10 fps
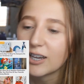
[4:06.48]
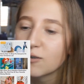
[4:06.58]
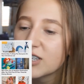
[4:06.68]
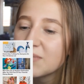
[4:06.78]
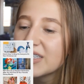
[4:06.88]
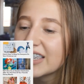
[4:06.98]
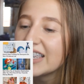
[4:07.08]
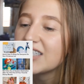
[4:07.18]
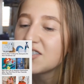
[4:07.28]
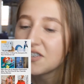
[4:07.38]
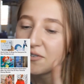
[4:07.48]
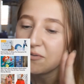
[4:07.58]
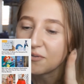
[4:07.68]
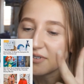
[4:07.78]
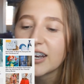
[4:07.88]
A Christmas kiss
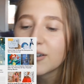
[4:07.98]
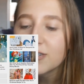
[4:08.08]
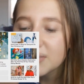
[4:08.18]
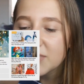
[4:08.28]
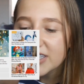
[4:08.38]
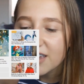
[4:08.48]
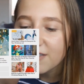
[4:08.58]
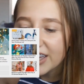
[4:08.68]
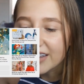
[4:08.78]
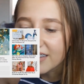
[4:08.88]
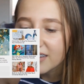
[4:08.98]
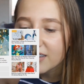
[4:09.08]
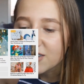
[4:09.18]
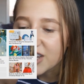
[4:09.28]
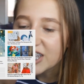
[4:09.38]
too, at a Christmas event.
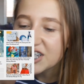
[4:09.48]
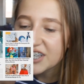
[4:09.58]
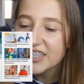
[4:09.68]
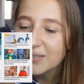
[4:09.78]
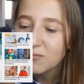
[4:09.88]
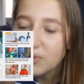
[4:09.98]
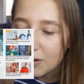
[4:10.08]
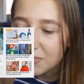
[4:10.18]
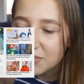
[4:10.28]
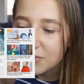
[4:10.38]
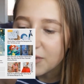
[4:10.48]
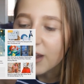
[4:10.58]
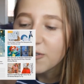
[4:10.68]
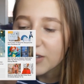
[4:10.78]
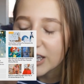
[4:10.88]
Jenna shares an impromptu,
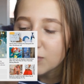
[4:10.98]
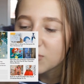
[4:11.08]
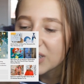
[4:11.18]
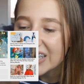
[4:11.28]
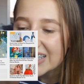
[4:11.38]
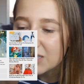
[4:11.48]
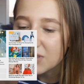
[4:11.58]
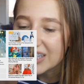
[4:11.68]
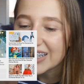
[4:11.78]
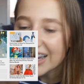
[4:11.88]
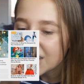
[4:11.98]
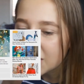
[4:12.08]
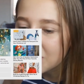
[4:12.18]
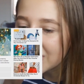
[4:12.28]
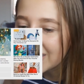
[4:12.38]
unforgettable kiss with the
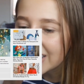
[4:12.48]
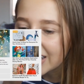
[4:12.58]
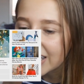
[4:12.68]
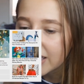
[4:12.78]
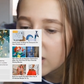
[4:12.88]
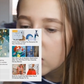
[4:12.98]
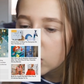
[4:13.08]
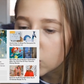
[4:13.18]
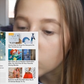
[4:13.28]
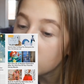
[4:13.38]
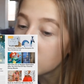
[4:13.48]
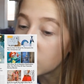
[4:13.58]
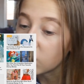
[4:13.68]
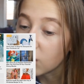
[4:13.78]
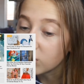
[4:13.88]
dashing billionaire, Cooper
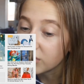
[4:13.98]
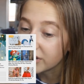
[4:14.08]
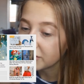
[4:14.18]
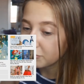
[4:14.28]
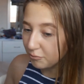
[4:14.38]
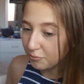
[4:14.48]
Montgomery.